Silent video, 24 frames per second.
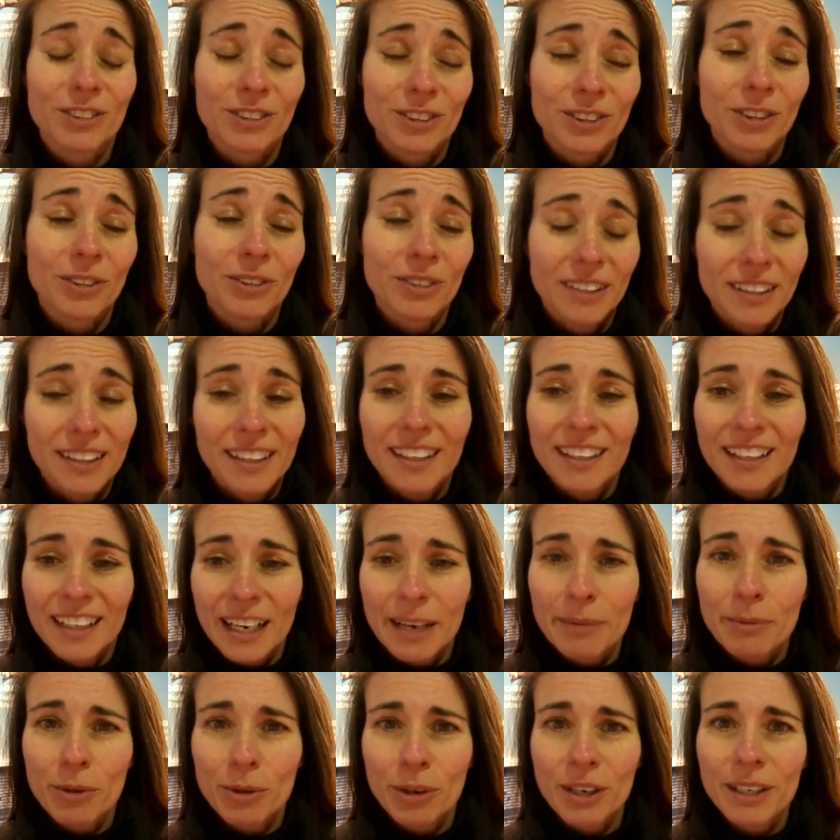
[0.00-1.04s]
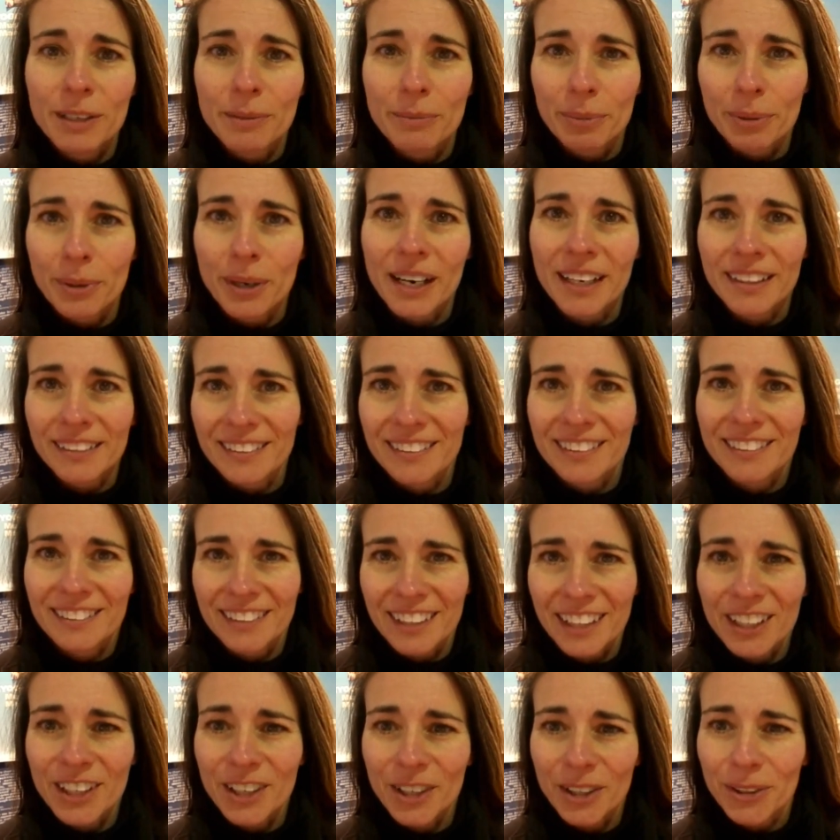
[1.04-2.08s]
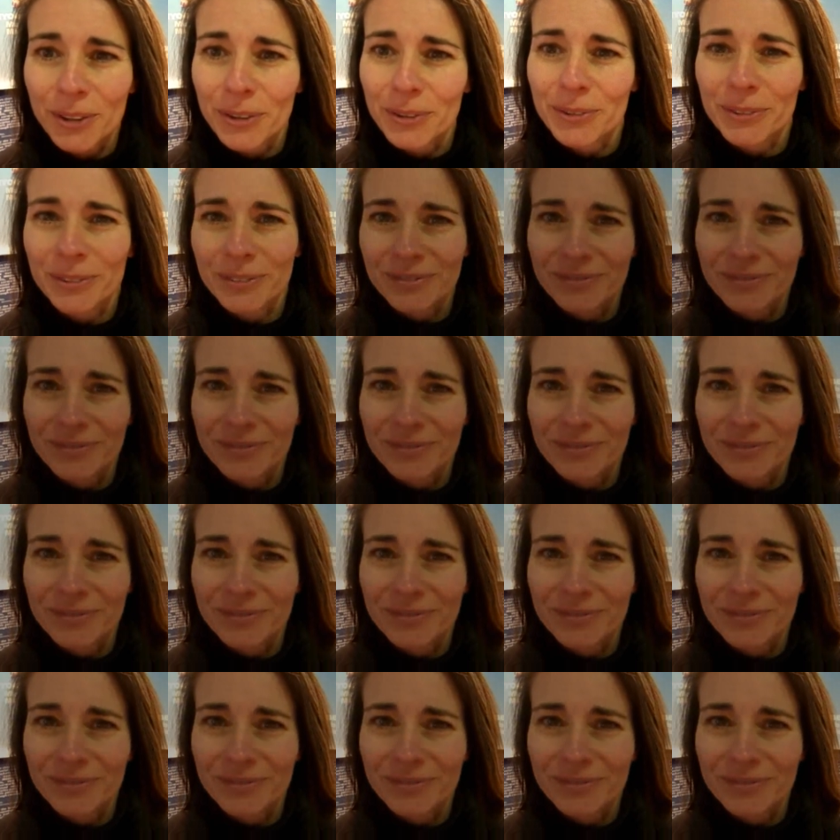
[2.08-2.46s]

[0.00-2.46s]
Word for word: so I'm quite impressed. Thank you.